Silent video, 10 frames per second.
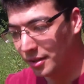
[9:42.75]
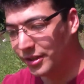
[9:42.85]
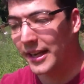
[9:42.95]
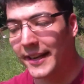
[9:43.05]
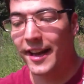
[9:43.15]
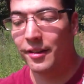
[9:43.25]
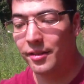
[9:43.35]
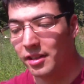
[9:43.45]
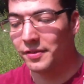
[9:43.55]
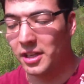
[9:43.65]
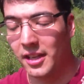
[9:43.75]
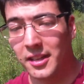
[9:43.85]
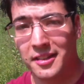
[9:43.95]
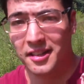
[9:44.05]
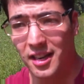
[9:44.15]
Check it out if you didn't
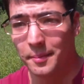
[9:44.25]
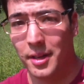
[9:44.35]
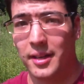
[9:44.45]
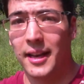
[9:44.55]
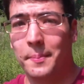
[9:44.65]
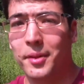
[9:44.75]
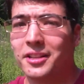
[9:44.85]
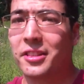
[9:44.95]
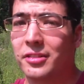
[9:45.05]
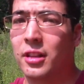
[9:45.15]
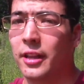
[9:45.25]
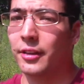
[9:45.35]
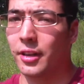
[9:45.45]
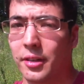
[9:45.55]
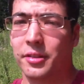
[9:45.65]
get to see it on Monday. Plus, it's
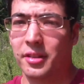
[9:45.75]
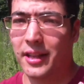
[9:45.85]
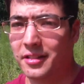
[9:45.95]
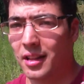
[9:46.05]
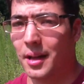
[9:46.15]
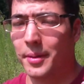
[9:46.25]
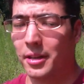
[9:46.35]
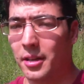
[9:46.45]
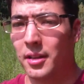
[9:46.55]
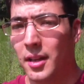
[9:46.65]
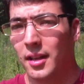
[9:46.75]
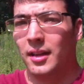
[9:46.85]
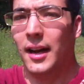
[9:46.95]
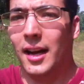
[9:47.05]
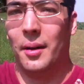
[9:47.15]
clearer, so that's a lot better.
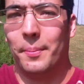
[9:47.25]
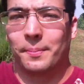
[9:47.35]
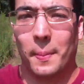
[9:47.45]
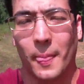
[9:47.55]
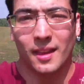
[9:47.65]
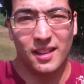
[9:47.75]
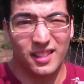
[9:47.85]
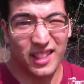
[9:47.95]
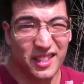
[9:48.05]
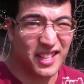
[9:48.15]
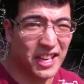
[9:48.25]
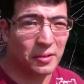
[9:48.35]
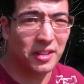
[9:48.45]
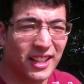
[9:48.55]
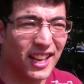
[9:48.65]
It's getting
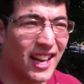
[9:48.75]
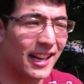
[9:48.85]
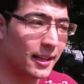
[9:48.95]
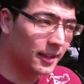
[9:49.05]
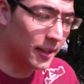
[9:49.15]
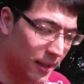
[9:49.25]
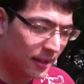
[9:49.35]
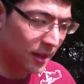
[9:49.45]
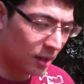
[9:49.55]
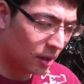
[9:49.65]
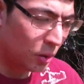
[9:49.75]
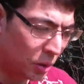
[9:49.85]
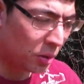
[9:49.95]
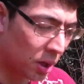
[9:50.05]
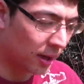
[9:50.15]
really hot.
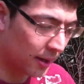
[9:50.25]
Whew.